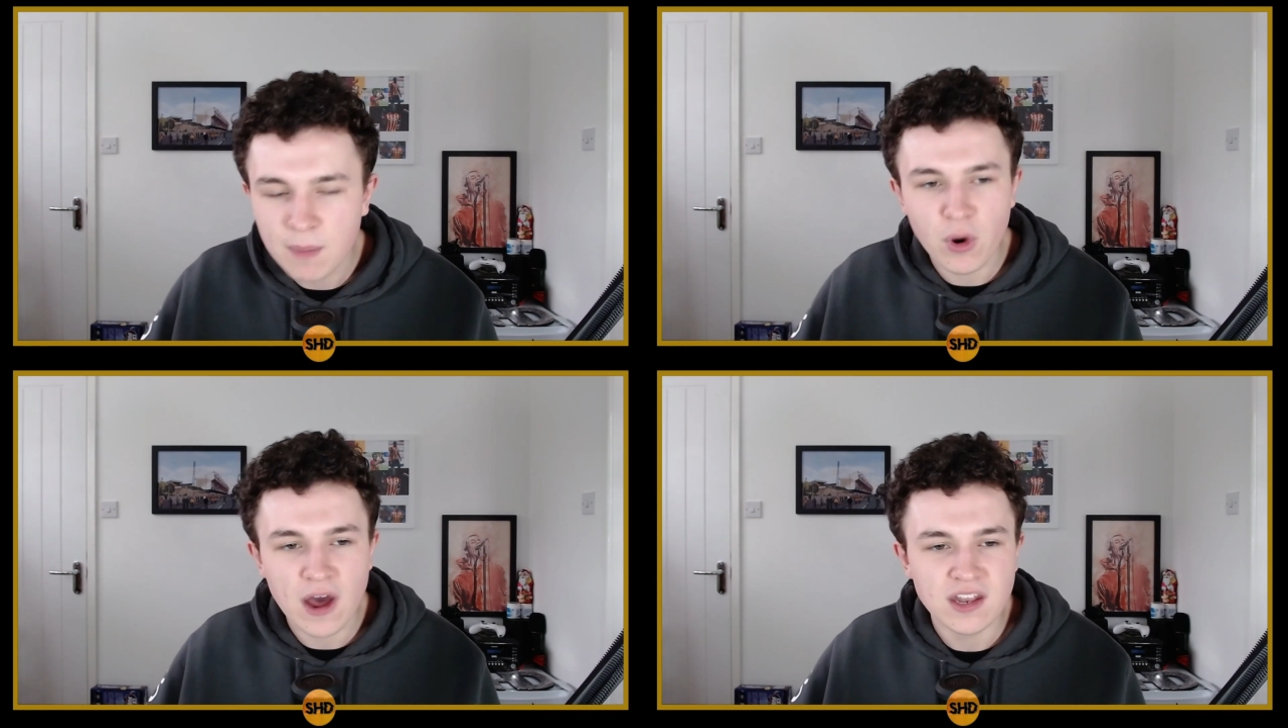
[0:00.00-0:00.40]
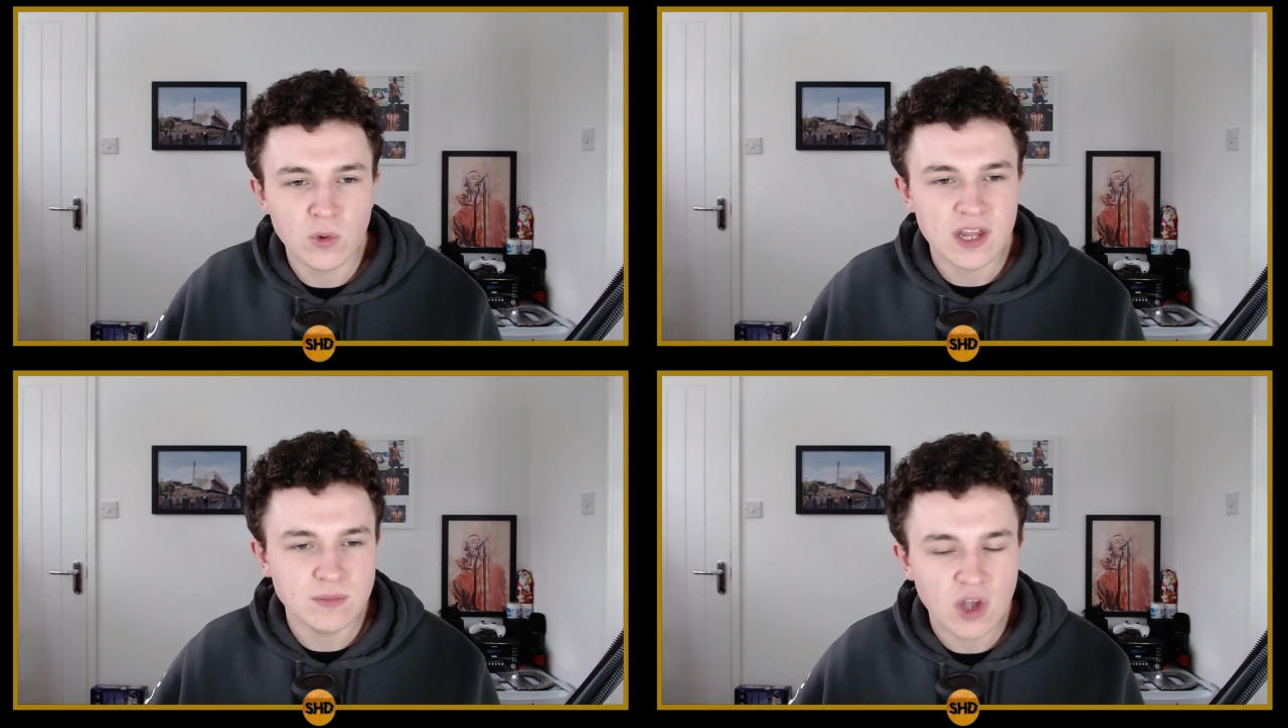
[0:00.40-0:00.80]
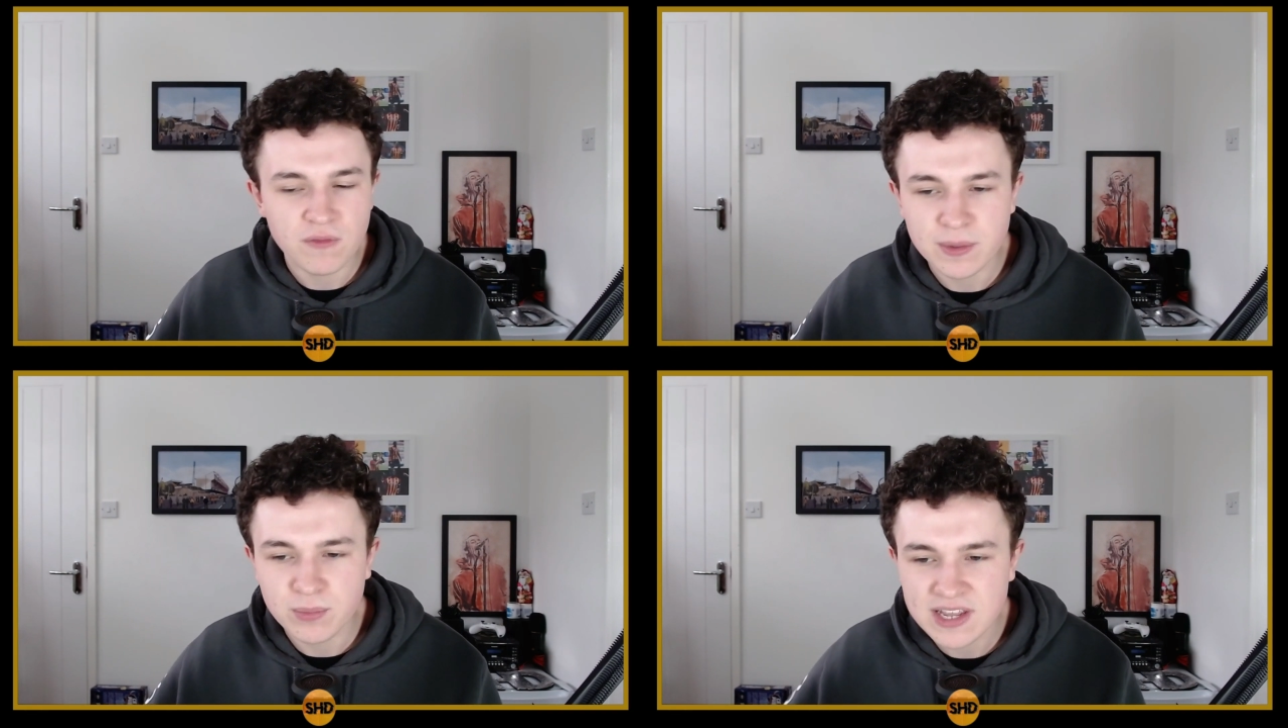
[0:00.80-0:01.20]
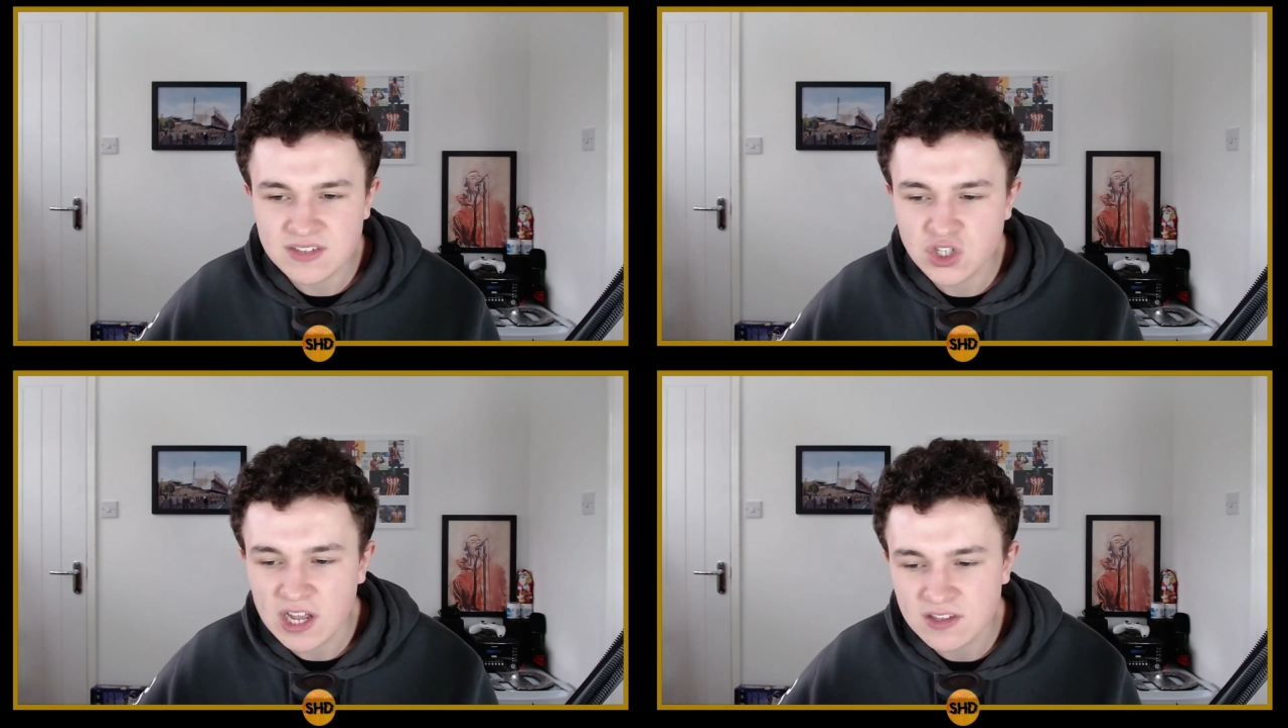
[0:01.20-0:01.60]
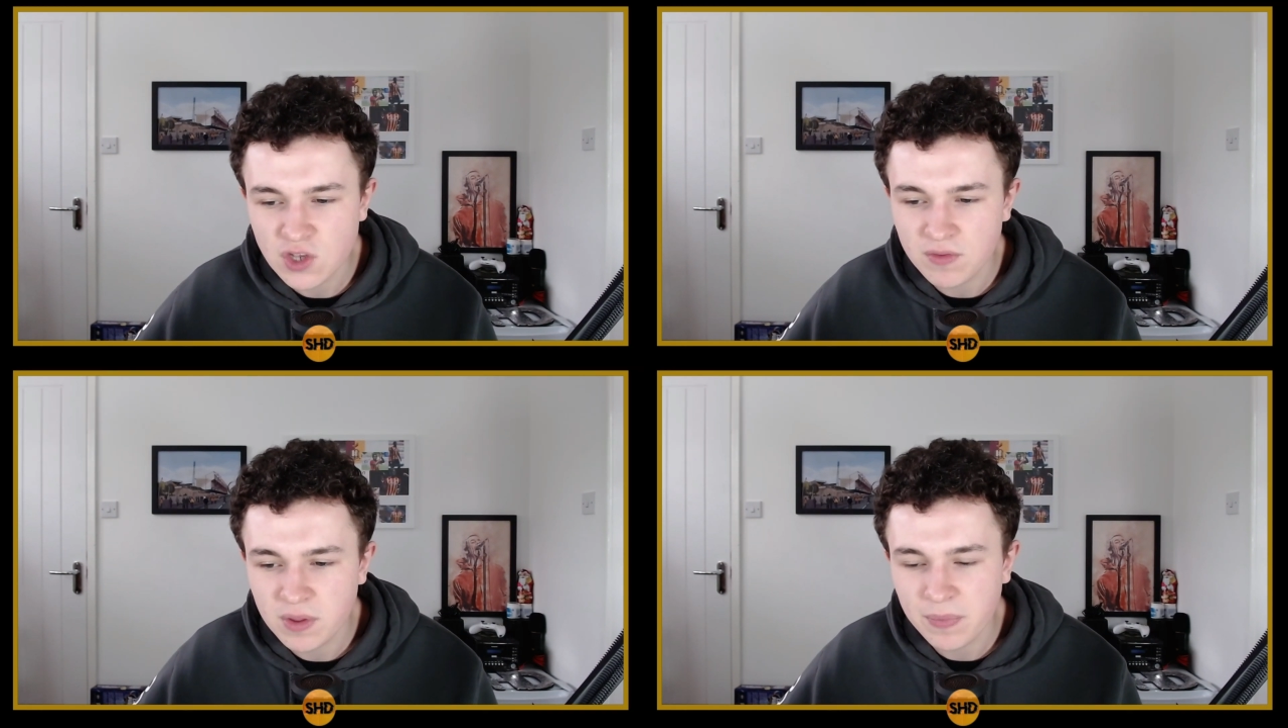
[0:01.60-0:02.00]
and put Andy Williams off, and he blazed the chance
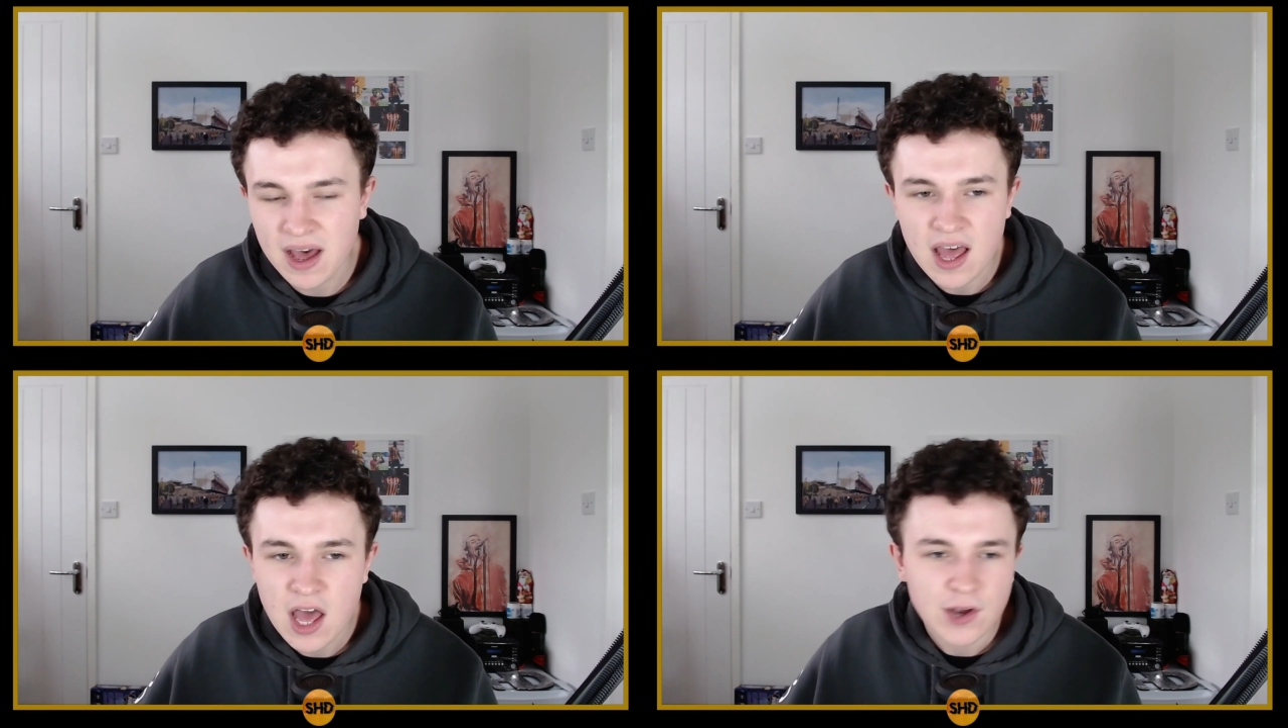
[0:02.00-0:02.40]
over the bar.